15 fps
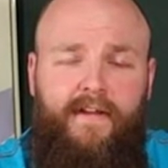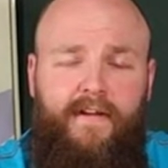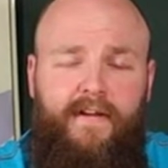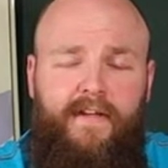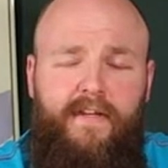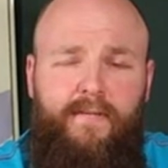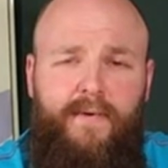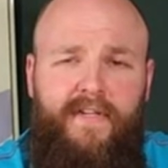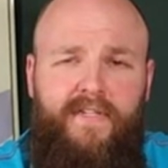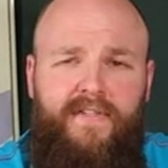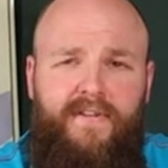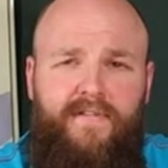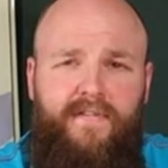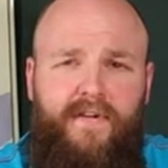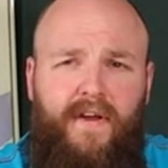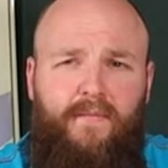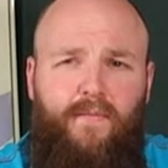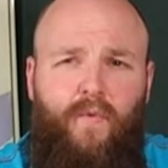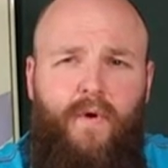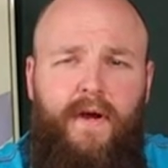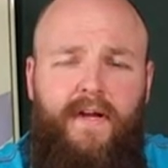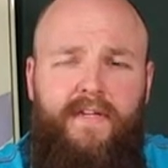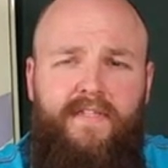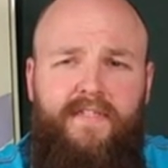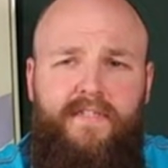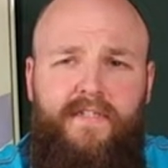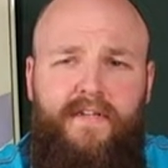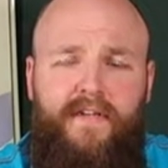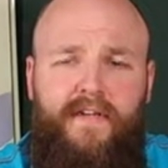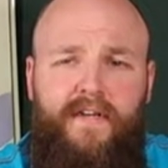Lindemans
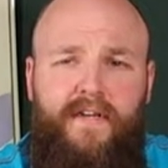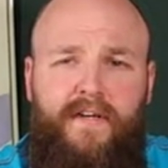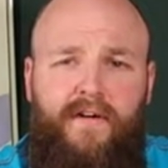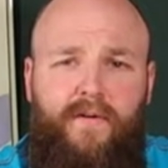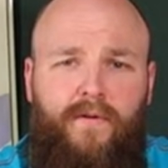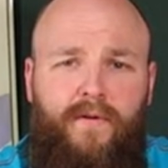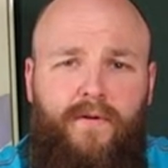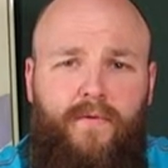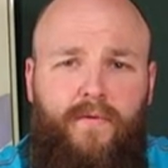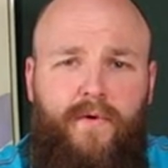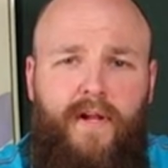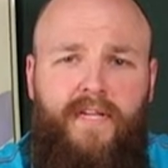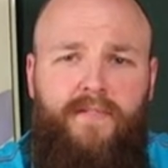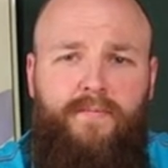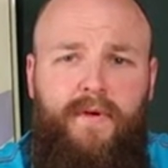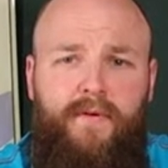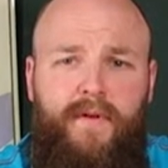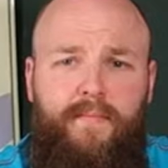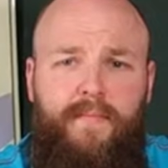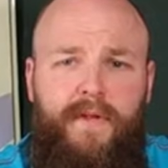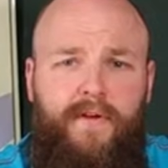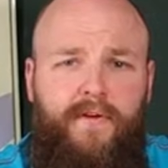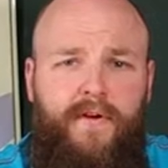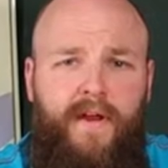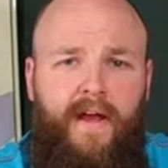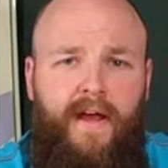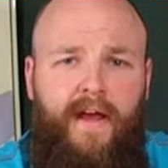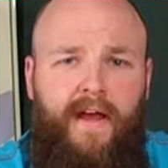Framboise or raspberry beer